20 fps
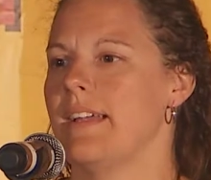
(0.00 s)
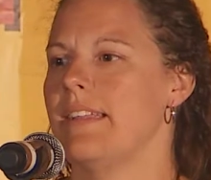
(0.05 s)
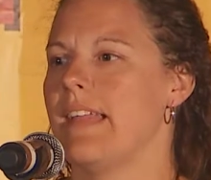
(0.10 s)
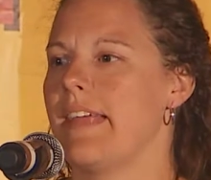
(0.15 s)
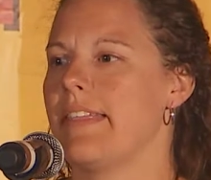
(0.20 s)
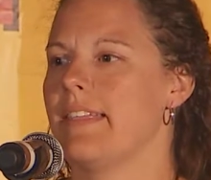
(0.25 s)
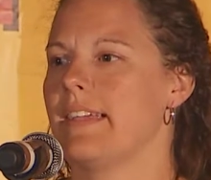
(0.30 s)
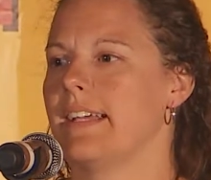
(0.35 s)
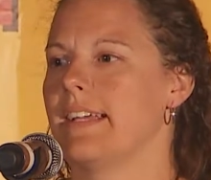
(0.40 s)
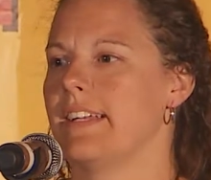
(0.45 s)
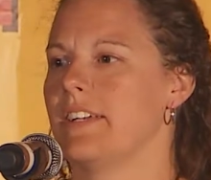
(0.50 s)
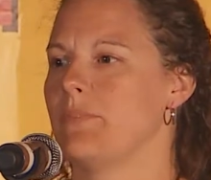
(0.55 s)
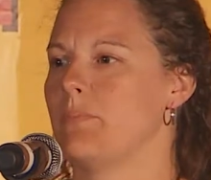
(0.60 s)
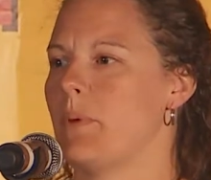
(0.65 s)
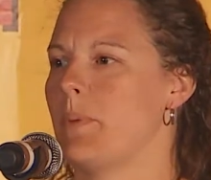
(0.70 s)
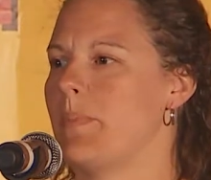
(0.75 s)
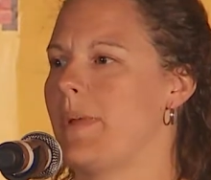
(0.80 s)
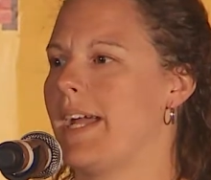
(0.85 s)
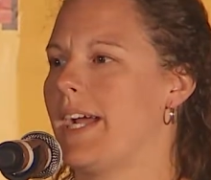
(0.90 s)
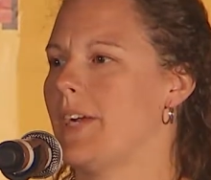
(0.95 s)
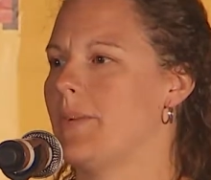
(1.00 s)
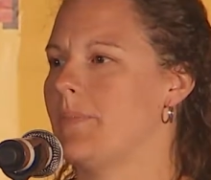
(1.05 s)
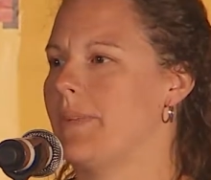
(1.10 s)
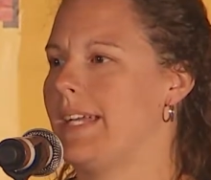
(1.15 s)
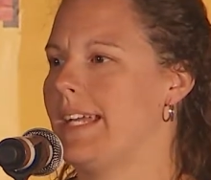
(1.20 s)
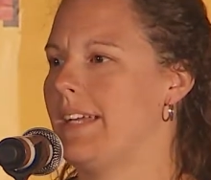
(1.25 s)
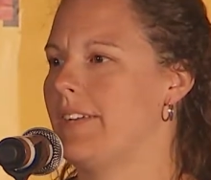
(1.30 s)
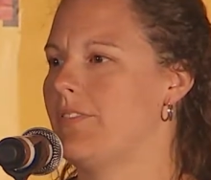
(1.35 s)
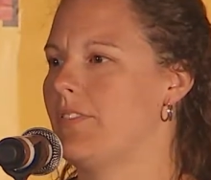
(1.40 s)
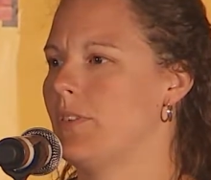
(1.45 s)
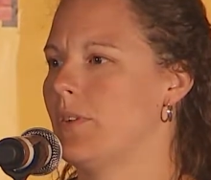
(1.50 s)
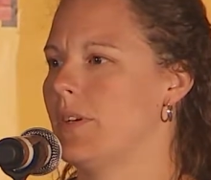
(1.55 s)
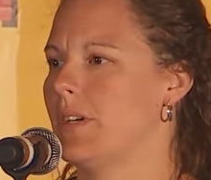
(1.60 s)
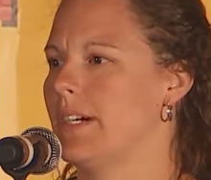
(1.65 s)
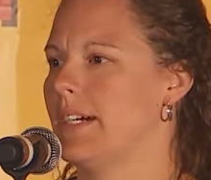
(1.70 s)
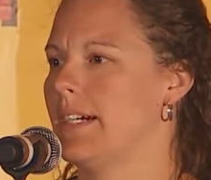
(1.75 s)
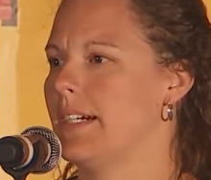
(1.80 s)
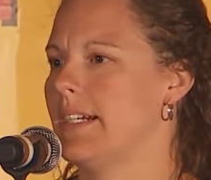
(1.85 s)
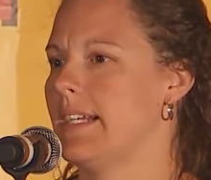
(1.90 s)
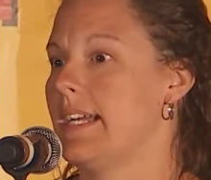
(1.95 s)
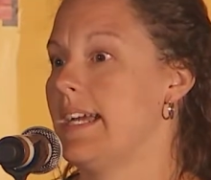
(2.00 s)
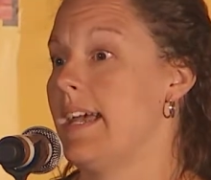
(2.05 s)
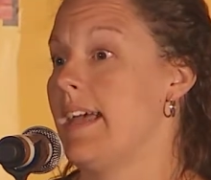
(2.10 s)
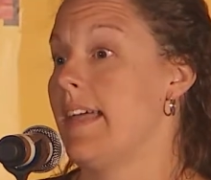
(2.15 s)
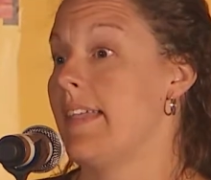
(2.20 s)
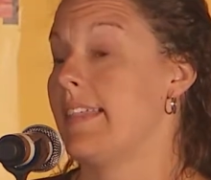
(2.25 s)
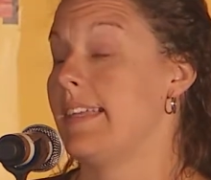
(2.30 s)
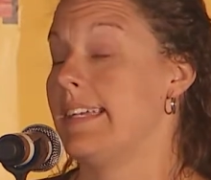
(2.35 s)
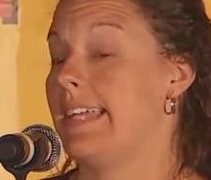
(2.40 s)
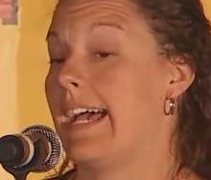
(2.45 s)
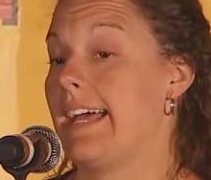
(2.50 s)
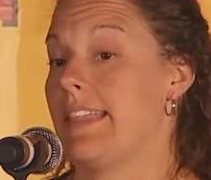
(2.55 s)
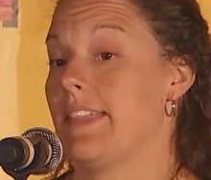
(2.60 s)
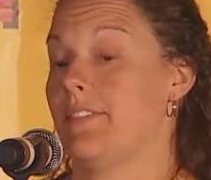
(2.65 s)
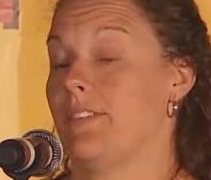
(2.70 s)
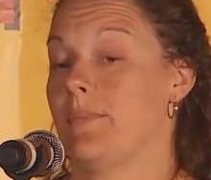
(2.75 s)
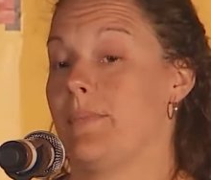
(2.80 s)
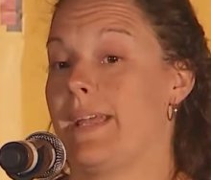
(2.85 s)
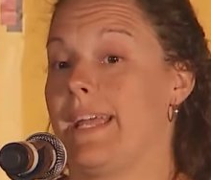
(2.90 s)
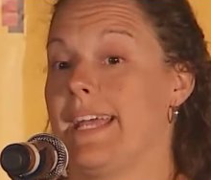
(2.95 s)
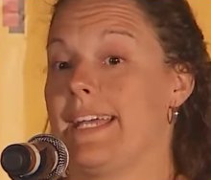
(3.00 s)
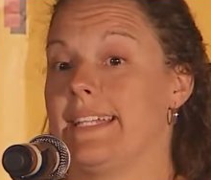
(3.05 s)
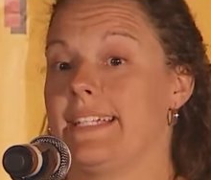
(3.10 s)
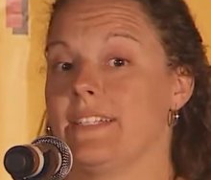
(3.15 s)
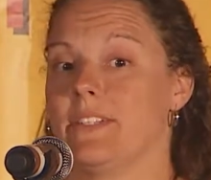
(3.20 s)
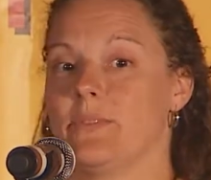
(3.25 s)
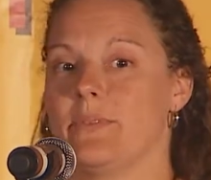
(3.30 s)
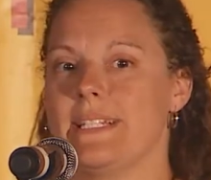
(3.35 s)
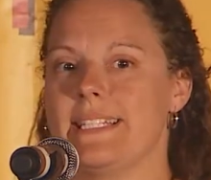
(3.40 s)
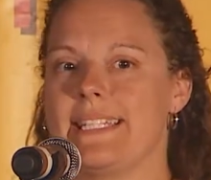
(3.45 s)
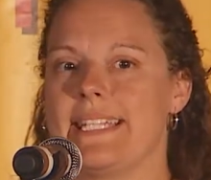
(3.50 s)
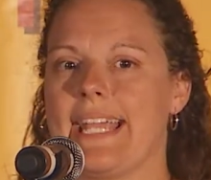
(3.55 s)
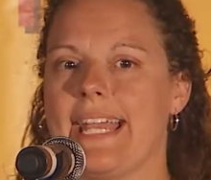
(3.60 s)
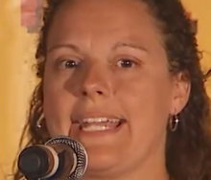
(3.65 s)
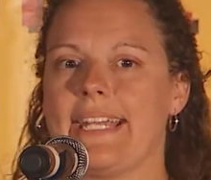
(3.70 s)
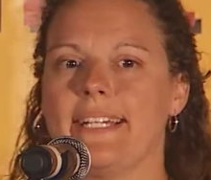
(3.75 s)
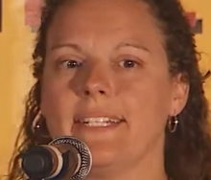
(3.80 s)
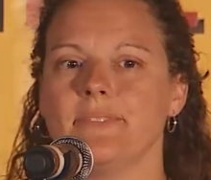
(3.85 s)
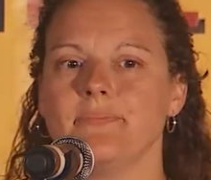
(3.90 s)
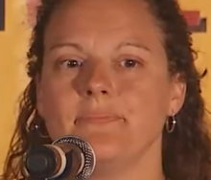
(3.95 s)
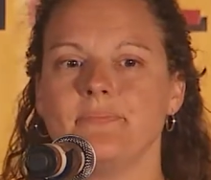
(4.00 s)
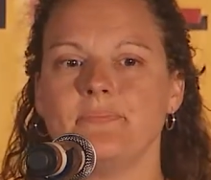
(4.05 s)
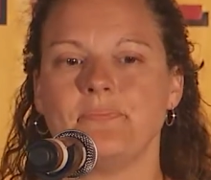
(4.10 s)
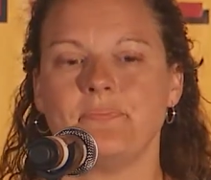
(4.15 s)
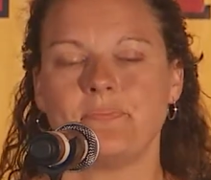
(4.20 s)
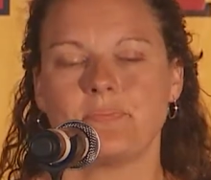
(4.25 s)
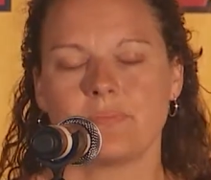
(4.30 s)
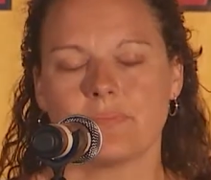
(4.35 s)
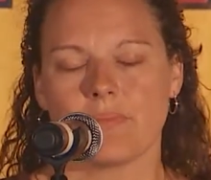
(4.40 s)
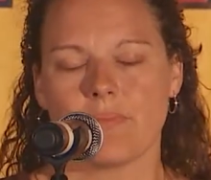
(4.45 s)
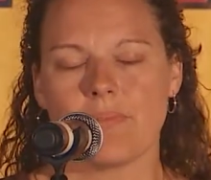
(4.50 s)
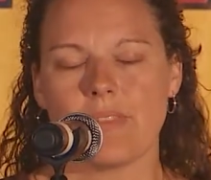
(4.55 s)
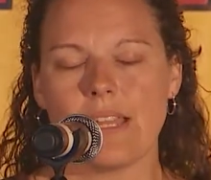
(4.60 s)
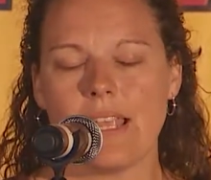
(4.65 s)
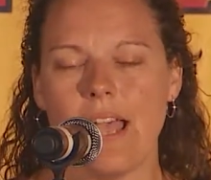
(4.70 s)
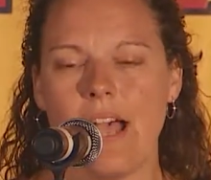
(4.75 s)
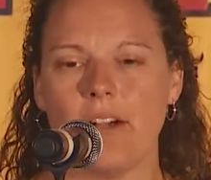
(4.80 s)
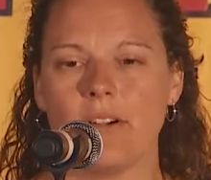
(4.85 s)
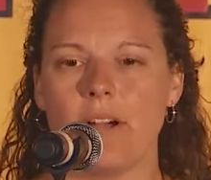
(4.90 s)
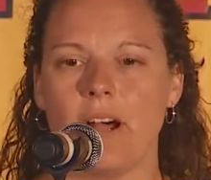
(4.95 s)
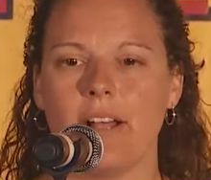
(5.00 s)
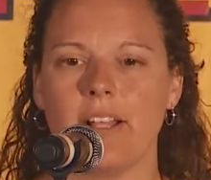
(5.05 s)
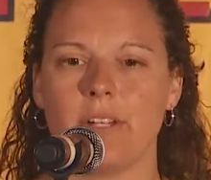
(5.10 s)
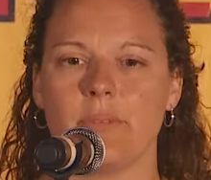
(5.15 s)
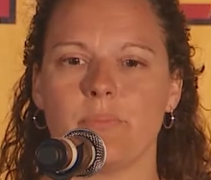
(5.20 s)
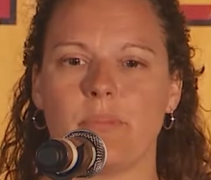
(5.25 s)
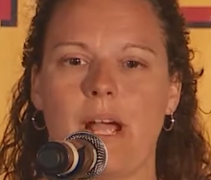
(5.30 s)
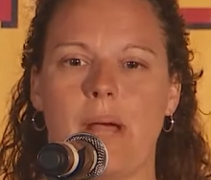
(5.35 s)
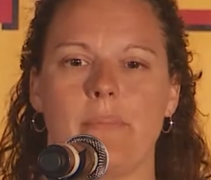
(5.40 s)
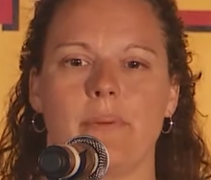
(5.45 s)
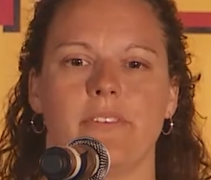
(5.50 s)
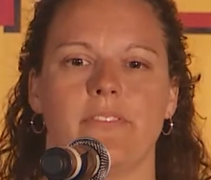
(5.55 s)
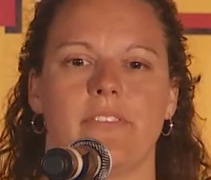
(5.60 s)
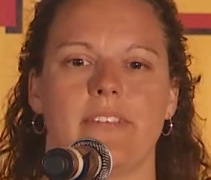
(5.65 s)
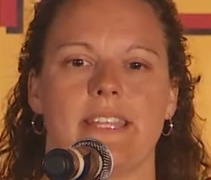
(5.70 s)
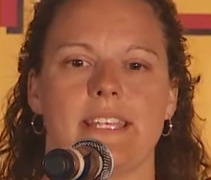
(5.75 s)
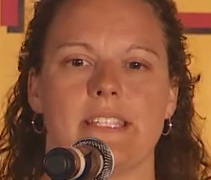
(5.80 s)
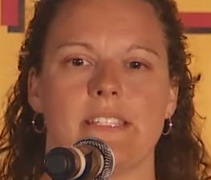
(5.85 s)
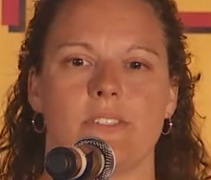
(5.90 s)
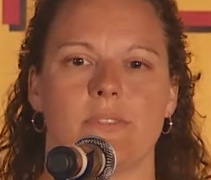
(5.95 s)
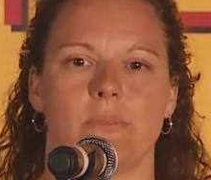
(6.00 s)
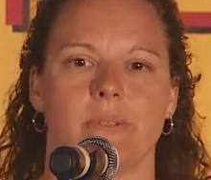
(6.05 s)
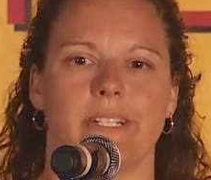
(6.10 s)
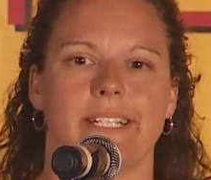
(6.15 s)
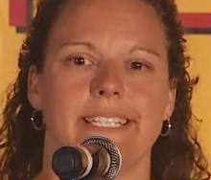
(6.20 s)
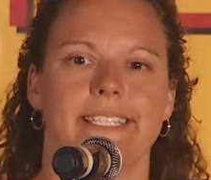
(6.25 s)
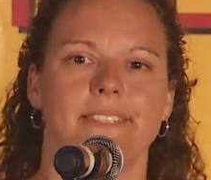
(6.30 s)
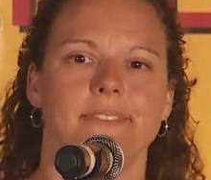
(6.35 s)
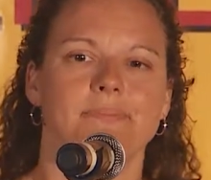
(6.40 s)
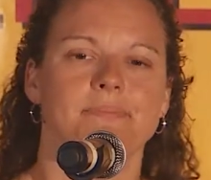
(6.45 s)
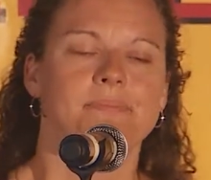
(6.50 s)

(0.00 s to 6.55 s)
nothing could have prepared me for the death of a man in Louisiana. I'll call him Robert for this story.